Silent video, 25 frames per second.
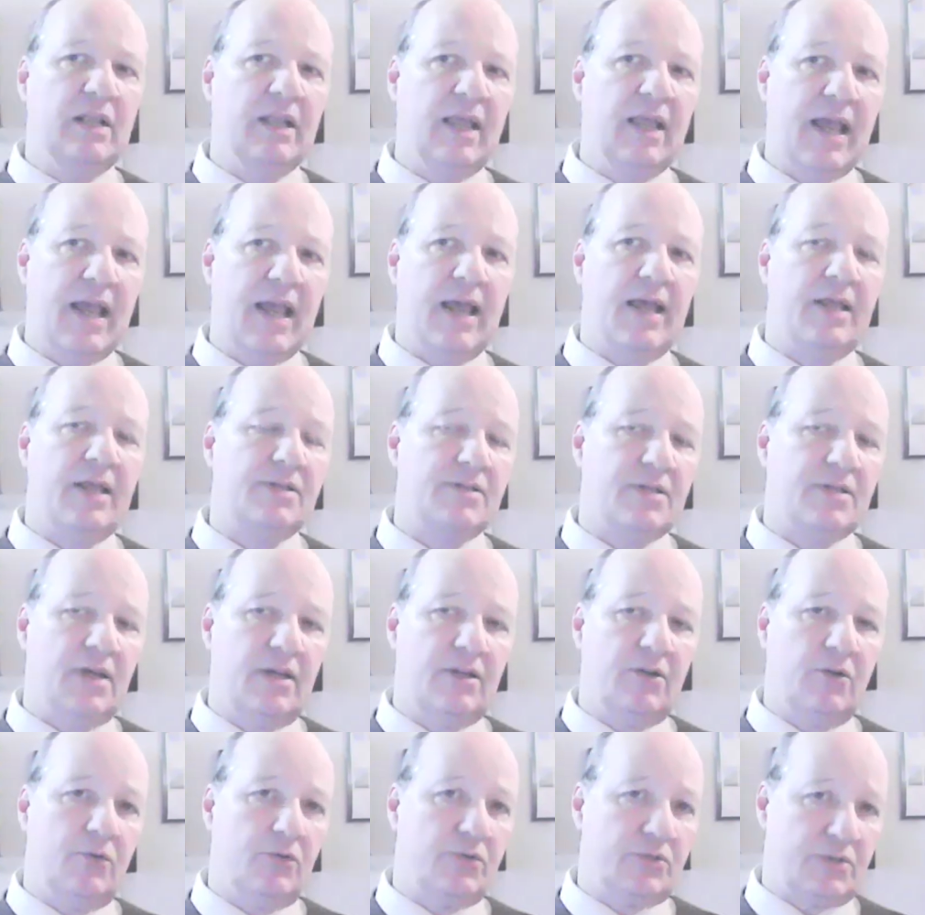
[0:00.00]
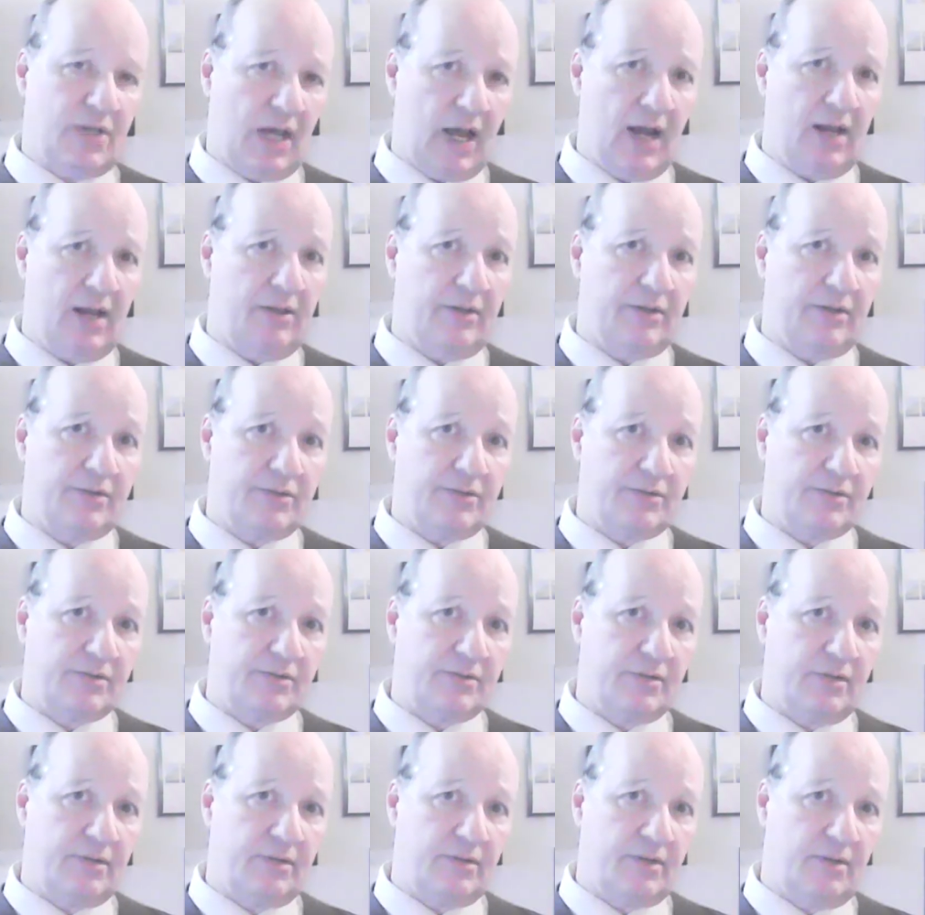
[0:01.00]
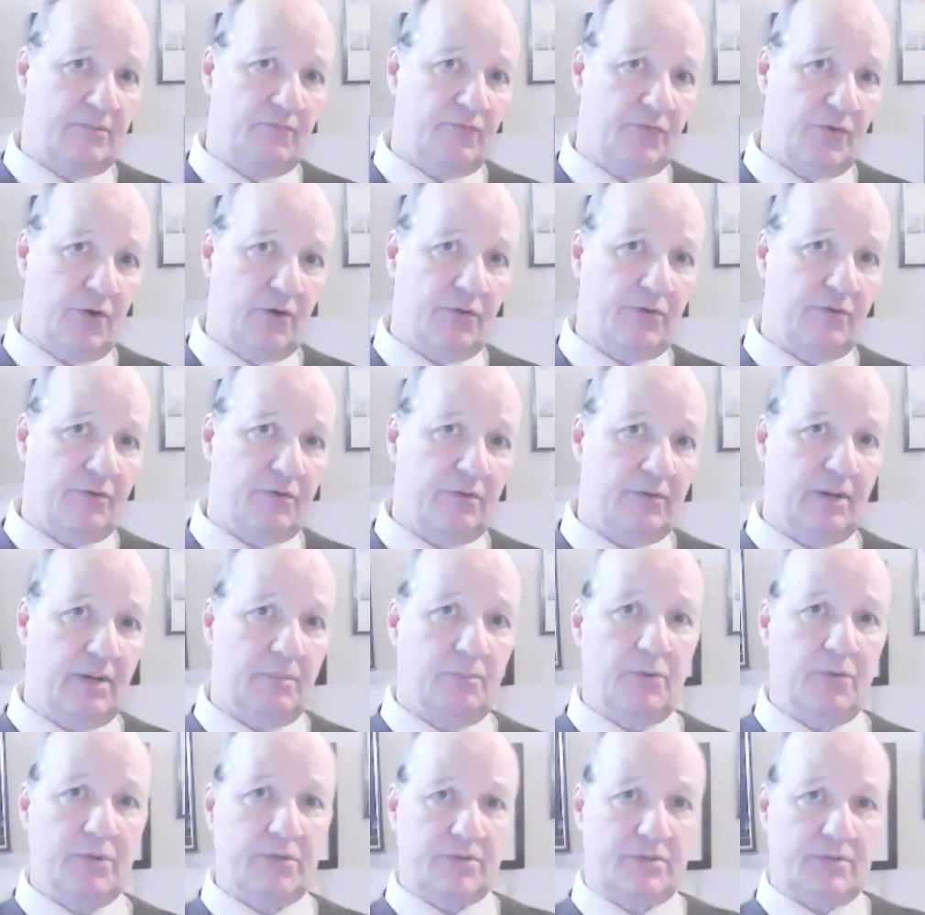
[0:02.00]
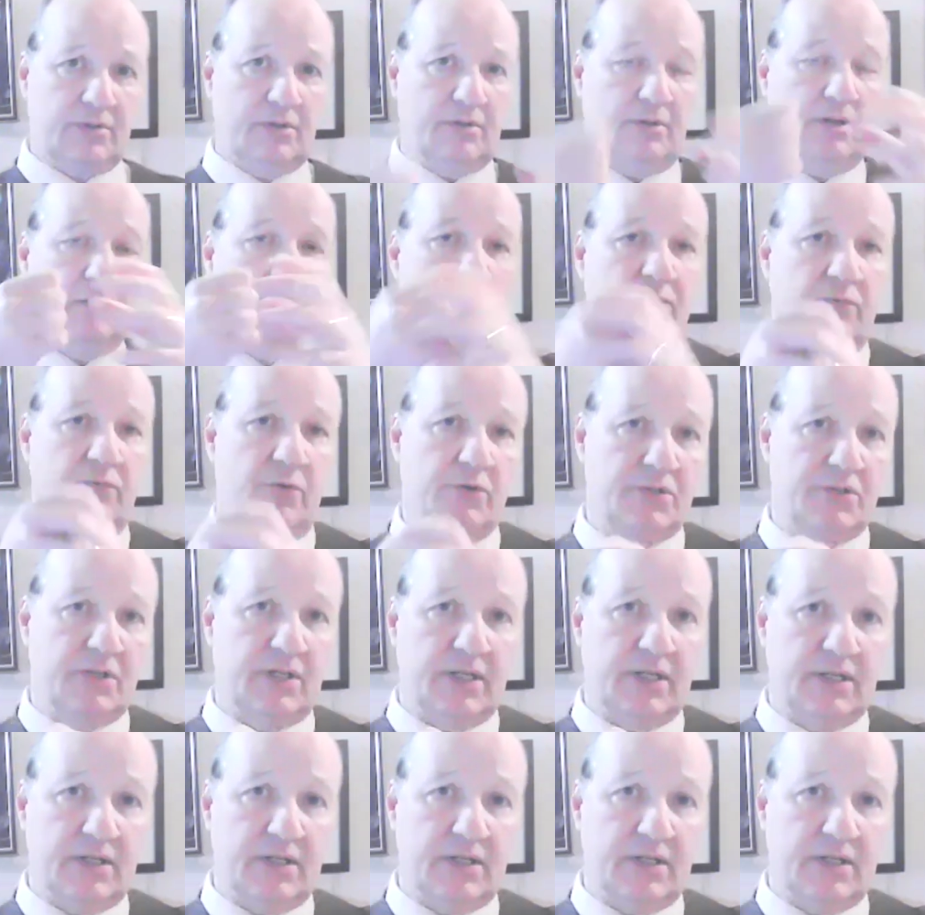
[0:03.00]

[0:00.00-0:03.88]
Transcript: lands on those islands and then further, he puts, first thing he